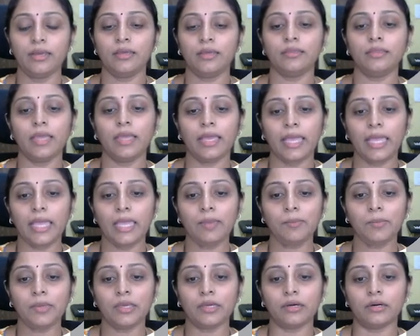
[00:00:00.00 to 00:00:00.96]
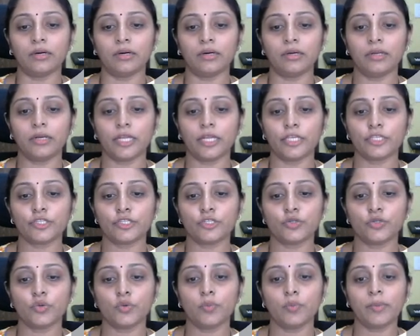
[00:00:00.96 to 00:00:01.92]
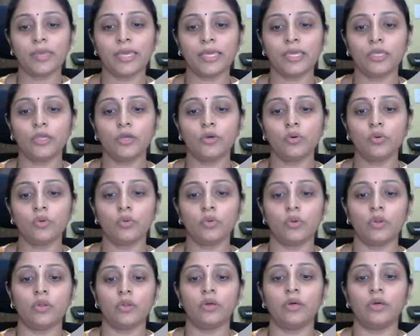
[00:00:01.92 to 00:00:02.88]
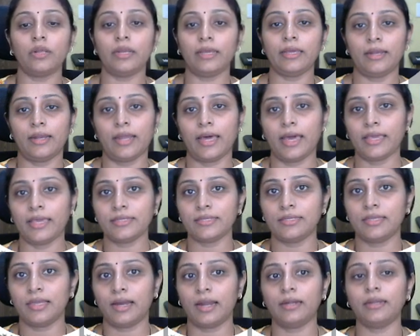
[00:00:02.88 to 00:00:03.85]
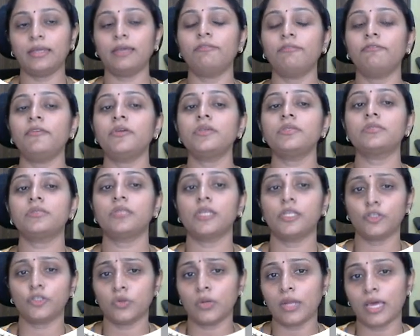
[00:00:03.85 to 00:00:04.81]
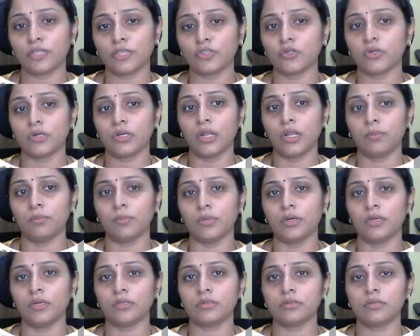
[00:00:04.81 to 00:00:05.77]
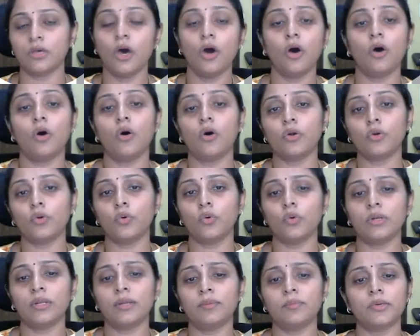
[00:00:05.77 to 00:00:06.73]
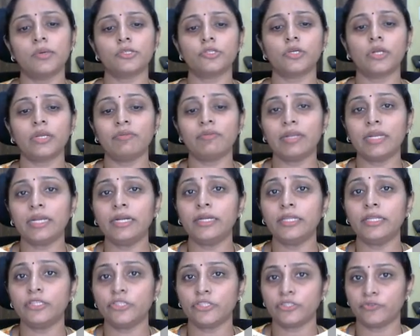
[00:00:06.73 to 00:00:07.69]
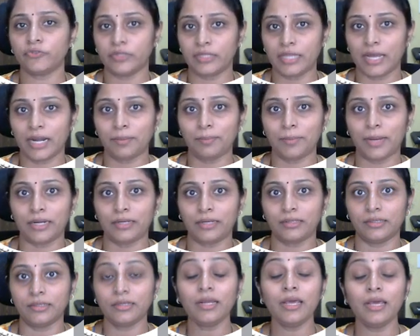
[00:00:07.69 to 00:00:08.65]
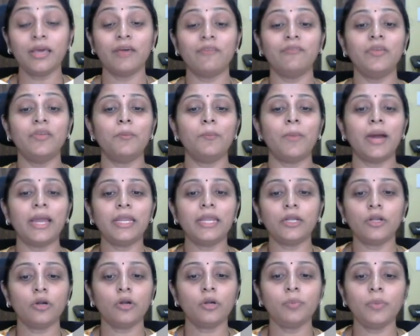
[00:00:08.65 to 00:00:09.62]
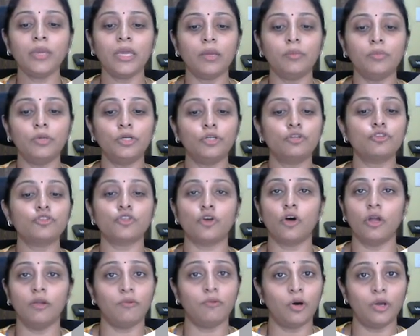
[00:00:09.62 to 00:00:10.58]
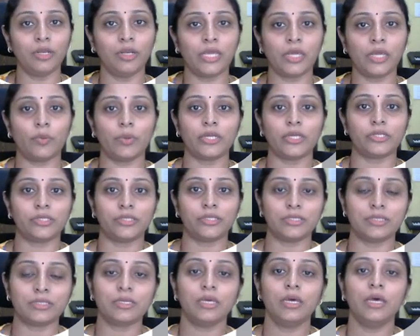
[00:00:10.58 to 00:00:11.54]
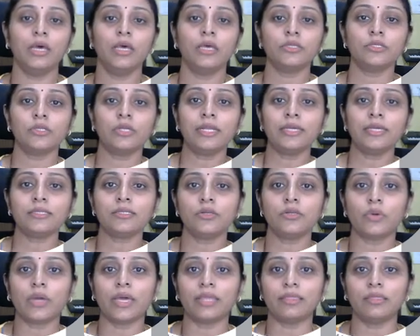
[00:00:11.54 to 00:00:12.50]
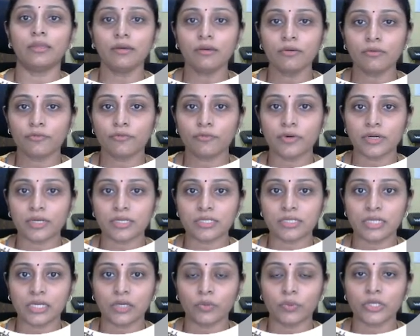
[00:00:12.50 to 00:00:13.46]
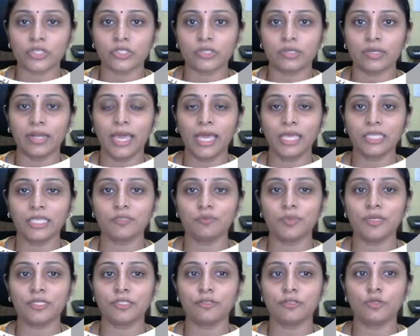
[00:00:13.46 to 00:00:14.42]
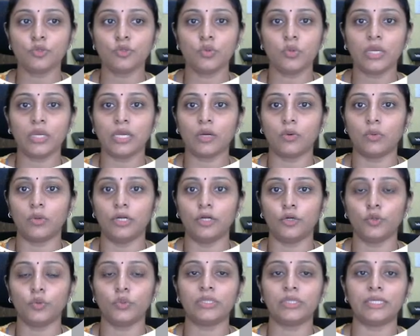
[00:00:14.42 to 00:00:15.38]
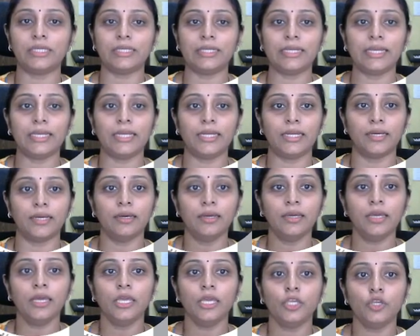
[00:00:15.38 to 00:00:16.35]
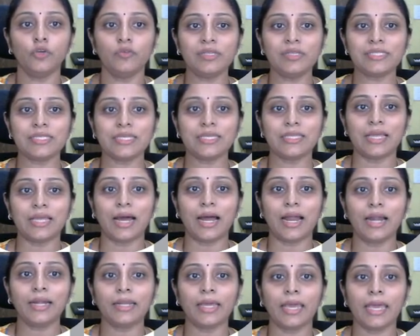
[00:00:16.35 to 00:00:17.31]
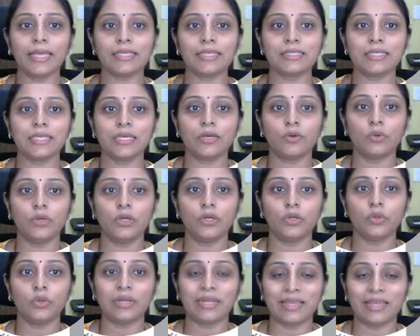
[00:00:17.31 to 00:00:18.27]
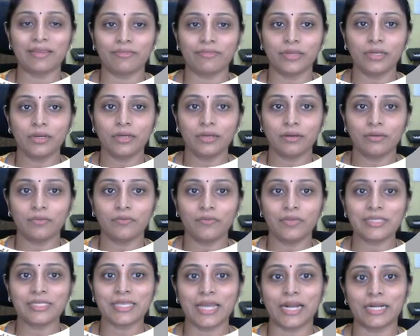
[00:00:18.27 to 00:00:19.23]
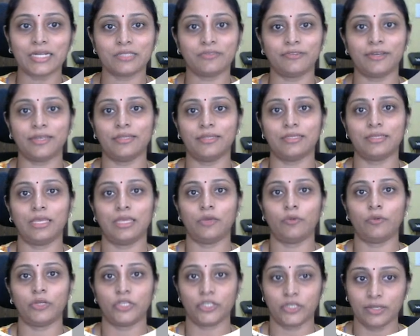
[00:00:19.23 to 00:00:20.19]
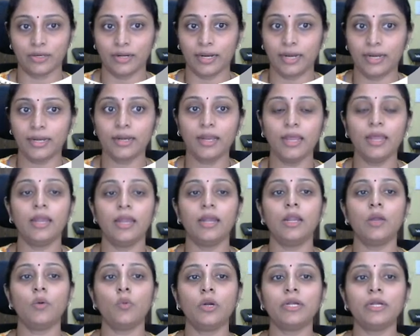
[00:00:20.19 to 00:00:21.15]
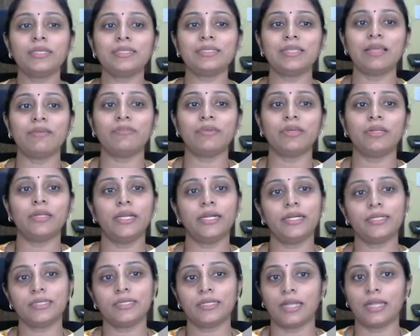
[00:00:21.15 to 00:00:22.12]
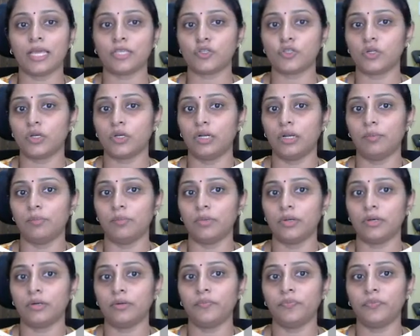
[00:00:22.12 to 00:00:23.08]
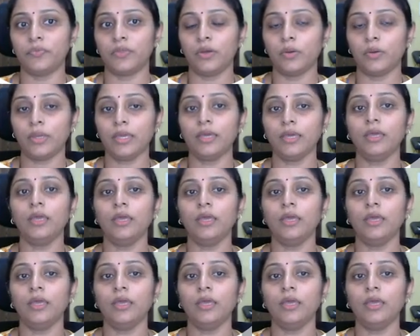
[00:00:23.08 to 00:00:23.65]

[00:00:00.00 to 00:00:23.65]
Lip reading: The aim here is to make you realize that if we stick to natural numbers or whole numbers or even integers for that matter, we might not be able to solve all equations. So let's look at the first equation. X plus 2 equal to 13. You will see that x equal to 11 will satisfy this equation, right? Now what is 11? It is a natural number, okay?